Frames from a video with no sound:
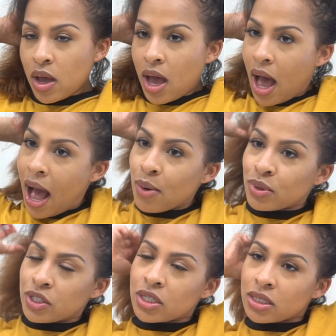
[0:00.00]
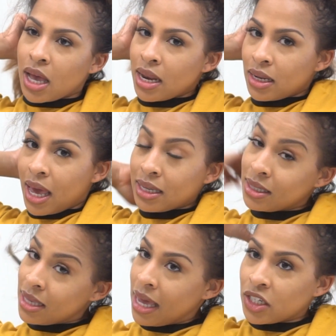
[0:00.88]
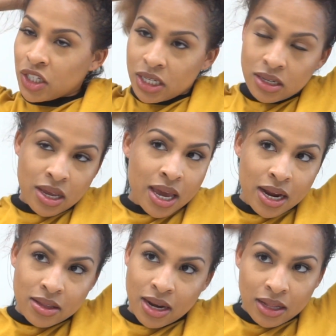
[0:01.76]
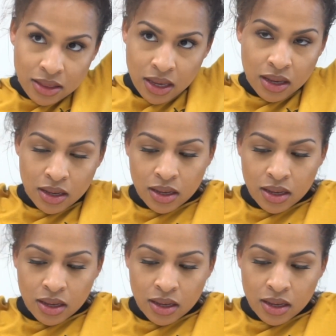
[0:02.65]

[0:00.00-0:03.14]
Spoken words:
I would just kind of like section the hair that I think